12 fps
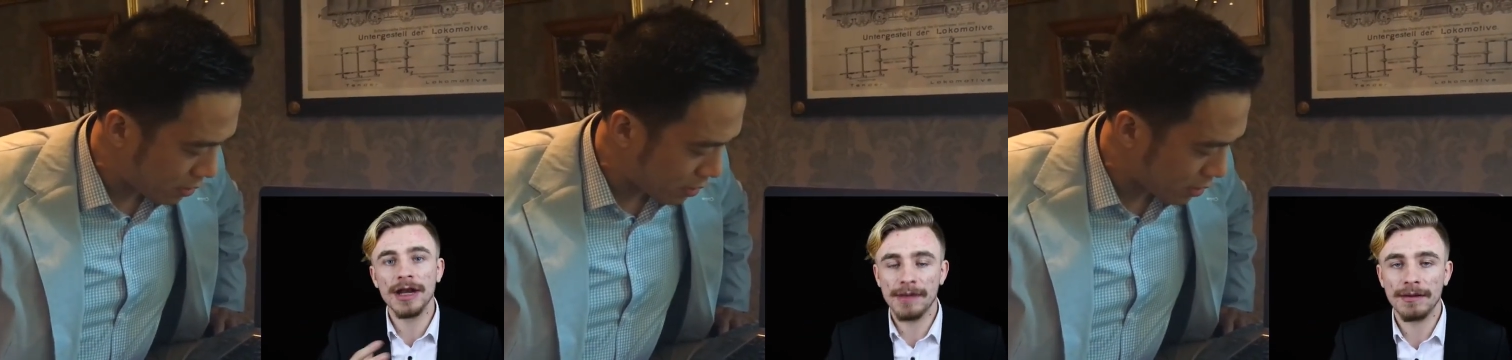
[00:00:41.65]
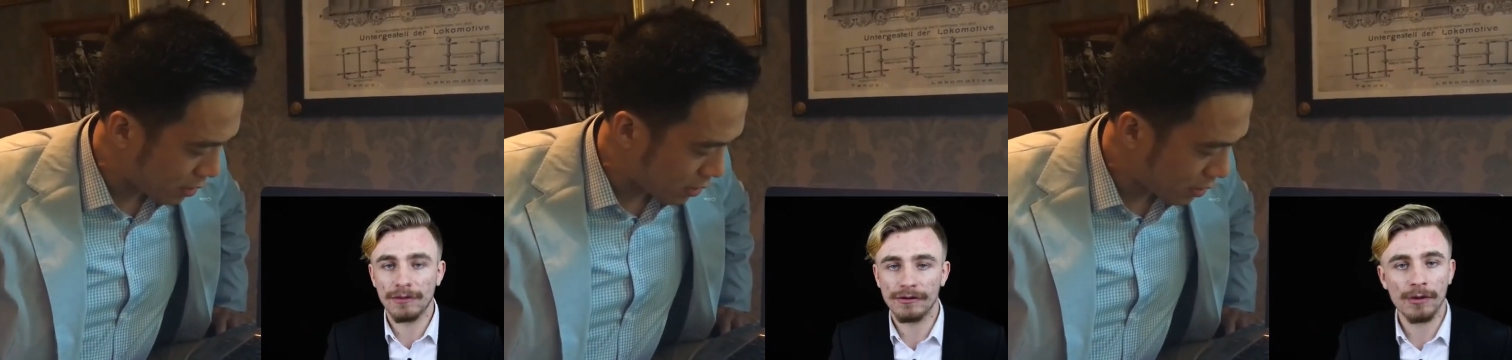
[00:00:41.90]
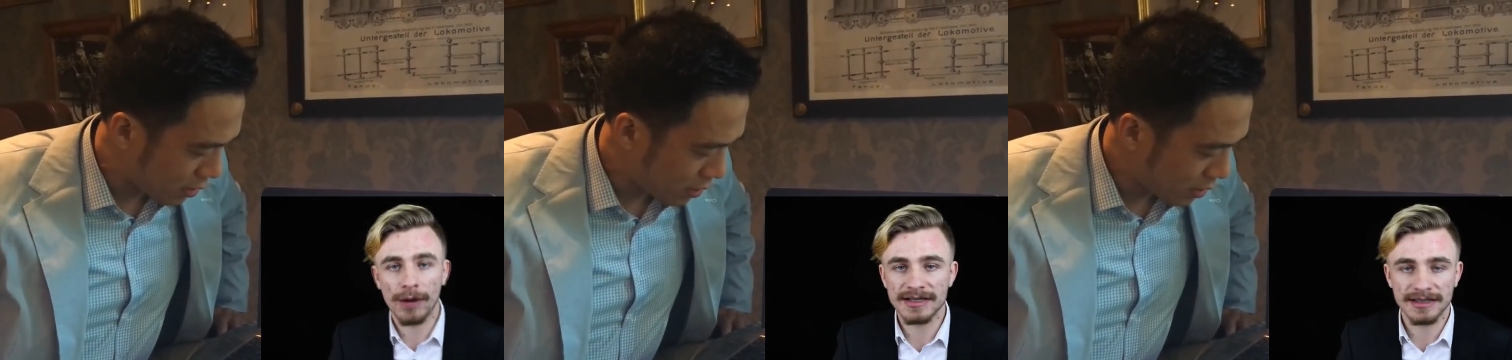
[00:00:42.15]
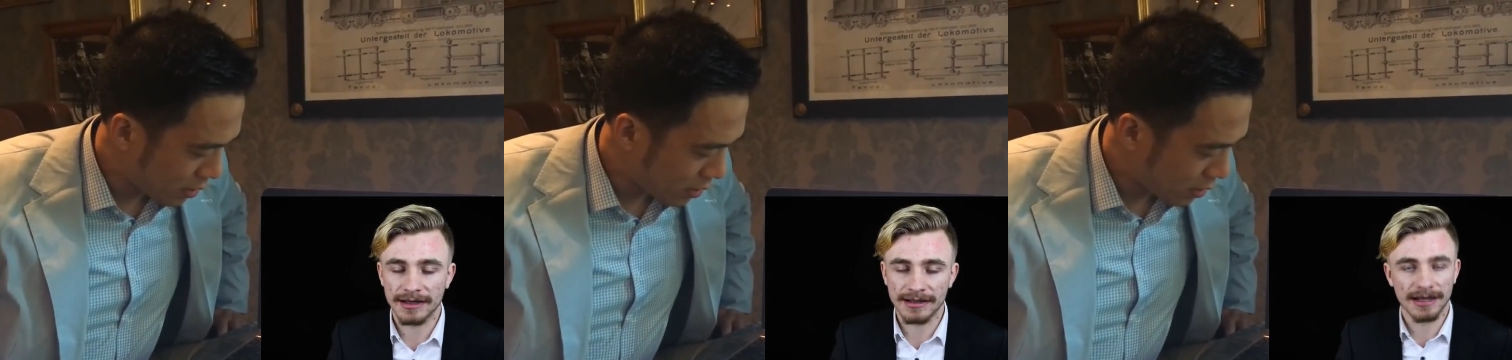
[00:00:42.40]
Speaker 1: many people
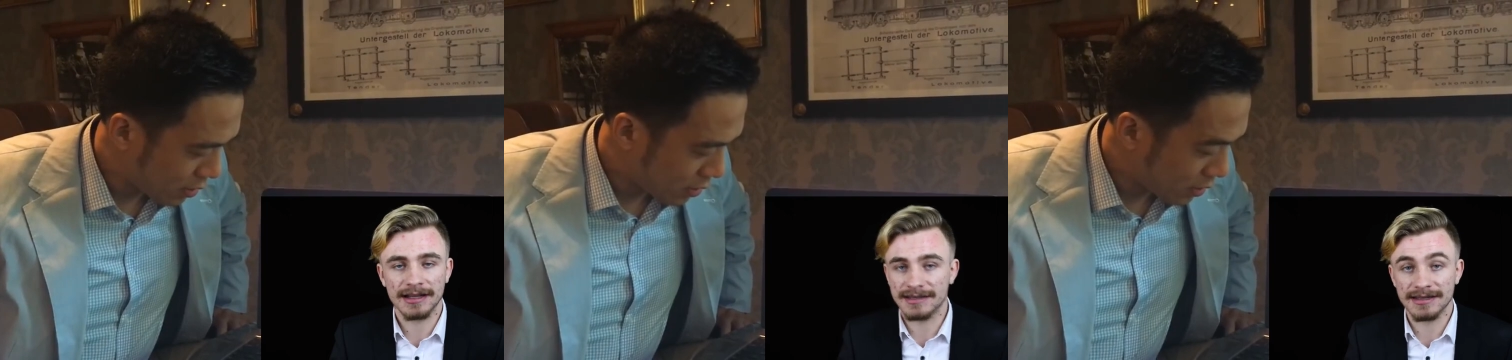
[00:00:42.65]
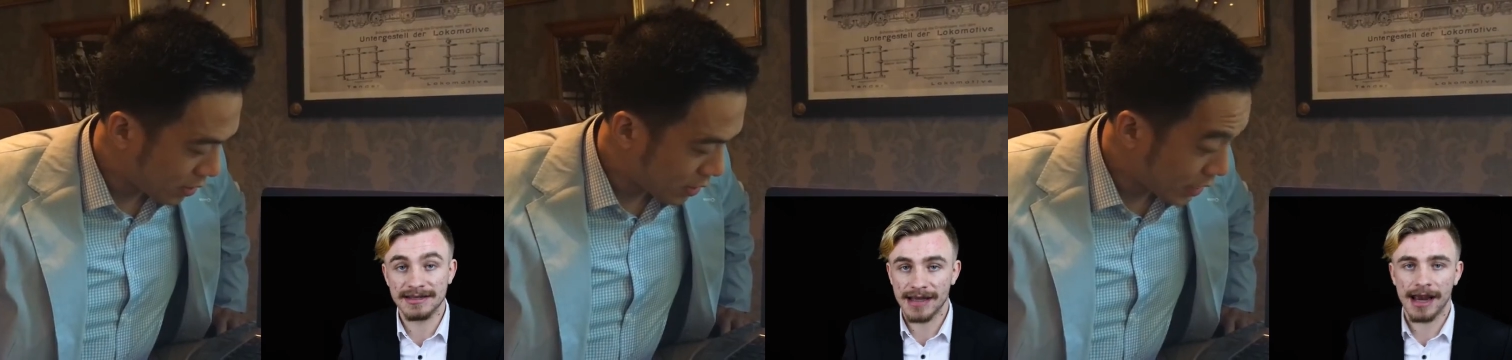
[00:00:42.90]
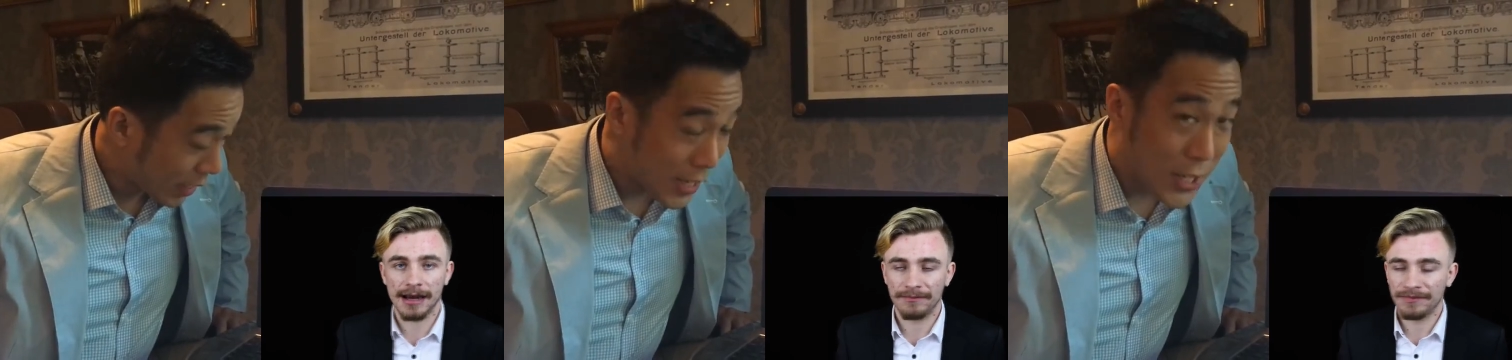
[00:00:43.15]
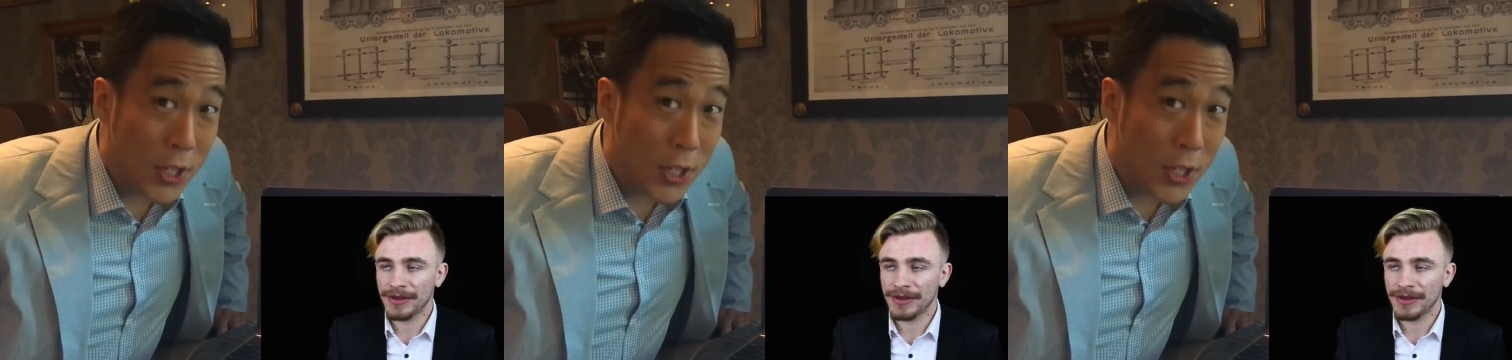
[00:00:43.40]
requested it that it's insane.